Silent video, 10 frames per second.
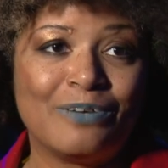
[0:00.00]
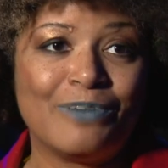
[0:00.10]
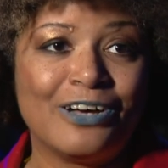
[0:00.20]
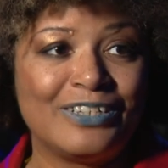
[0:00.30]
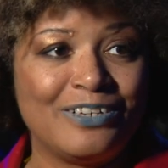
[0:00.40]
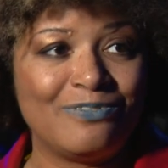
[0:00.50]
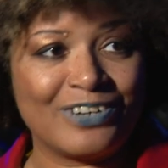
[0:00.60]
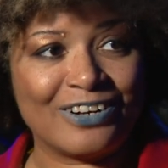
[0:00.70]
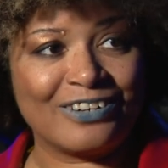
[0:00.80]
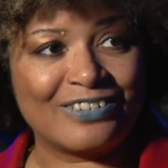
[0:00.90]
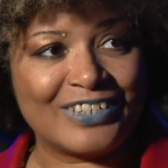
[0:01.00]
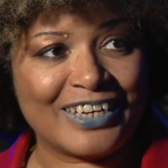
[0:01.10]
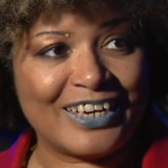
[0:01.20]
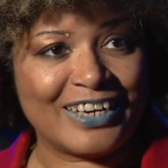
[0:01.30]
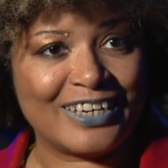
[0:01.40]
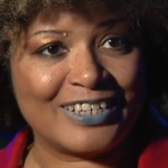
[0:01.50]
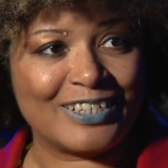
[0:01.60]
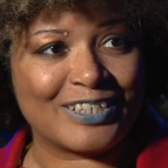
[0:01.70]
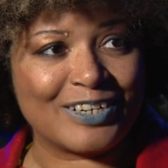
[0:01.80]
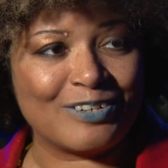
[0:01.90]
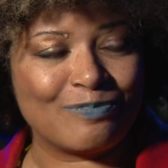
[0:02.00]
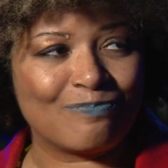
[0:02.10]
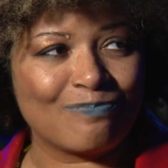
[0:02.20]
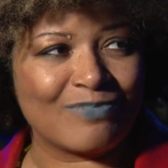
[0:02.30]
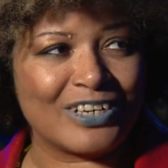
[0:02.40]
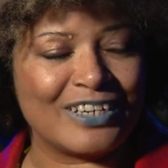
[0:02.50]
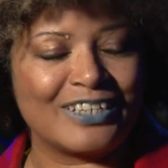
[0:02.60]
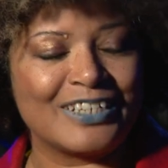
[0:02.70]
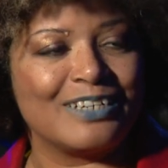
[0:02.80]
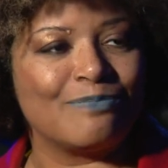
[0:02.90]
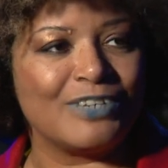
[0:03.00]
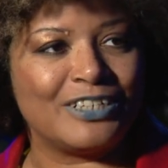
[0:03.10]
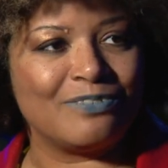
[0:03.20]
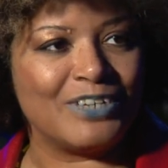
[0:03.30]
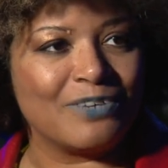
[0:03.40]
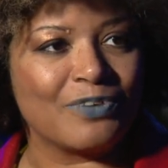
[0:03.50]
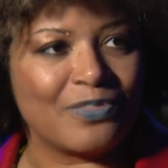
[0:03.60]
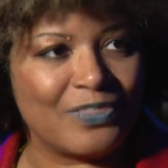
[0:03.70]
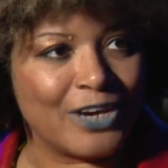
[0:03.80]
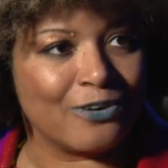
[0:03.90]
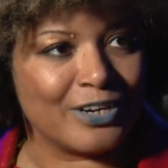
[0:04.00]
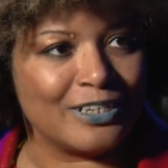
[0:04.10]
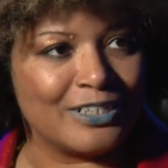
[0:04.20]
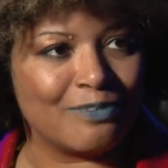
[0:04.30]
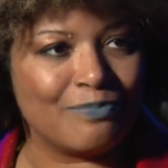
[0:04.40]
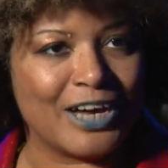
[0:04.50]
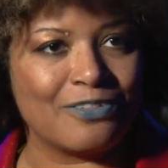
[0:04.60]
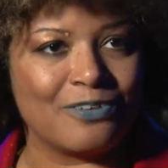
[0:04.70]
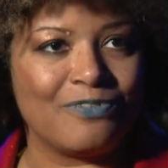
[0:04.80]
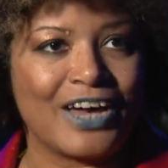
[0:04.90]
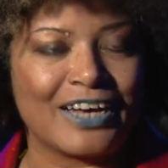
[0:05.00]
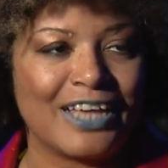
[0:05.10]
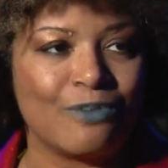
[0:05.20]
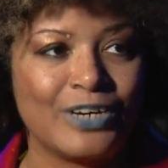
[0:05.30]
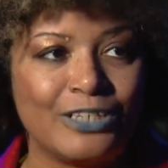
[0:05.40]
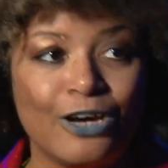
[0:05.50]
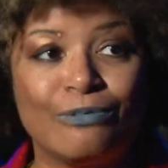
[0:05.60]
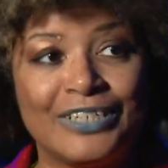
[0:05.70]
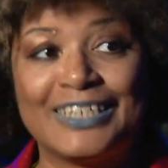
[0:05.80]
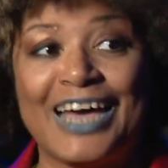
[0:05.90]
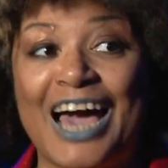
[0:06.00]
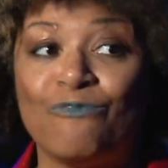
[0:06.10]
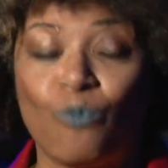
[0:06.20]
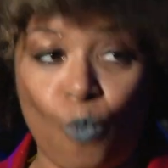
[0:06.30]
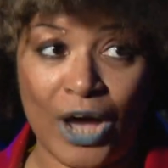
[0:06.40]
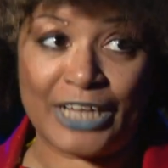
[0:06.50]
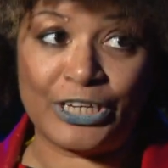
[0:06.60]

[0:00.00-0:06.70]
the multiverse is uh, an assemblage of different theories about the fact that we don't just have one